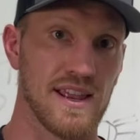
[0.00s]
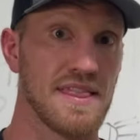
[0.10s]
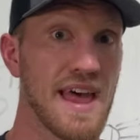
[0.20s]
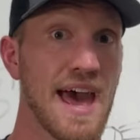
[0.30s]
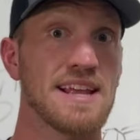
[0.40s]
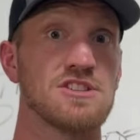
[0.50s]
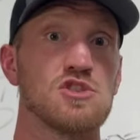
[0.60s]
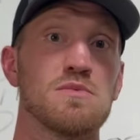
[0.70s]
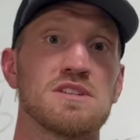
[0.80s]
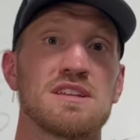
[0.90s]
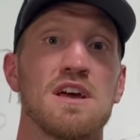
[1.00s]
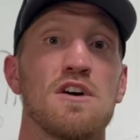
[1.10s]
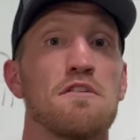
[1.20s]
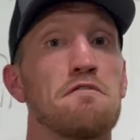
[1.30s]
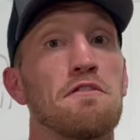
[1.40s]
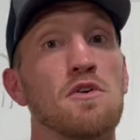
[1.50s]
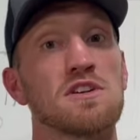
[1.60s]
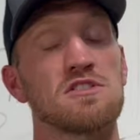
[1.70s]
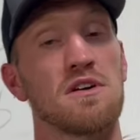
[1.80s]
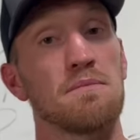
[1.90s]
And that is you must
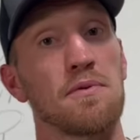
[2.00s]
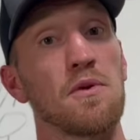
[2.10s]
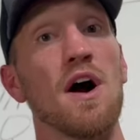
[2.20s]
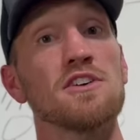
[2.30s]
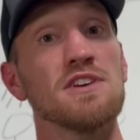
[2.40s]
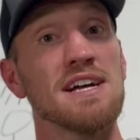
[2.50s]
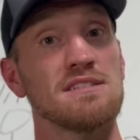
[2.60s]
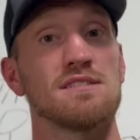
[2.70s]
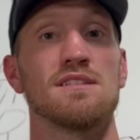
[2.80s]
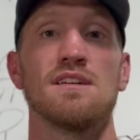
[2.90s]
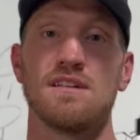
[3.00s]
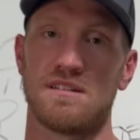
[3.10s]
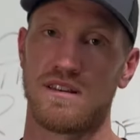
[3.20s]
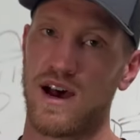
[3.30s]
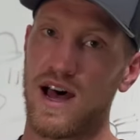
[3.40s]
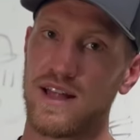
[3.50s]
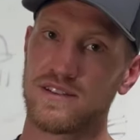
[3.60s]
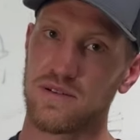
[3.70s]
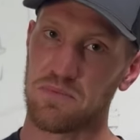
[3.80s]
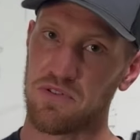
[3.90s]
focus on progress, not
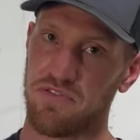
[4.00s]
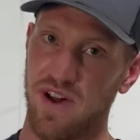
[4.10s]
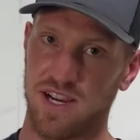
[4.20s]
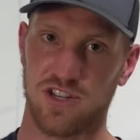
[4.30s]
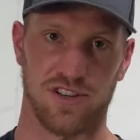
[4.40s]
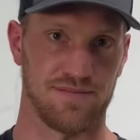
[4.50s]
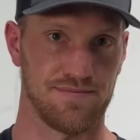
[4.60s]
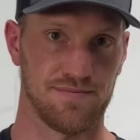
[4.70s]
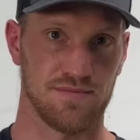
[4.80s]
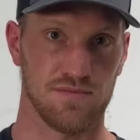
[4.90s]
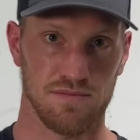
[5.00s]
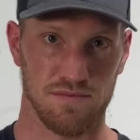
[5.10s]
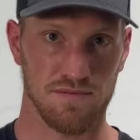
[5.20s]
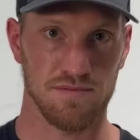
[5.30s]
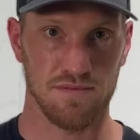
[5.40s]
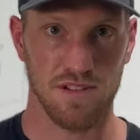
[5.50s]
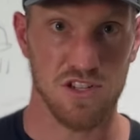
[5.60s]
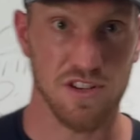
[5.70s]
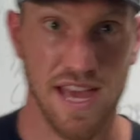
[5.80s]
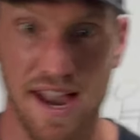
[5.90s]
perfection. Let's look at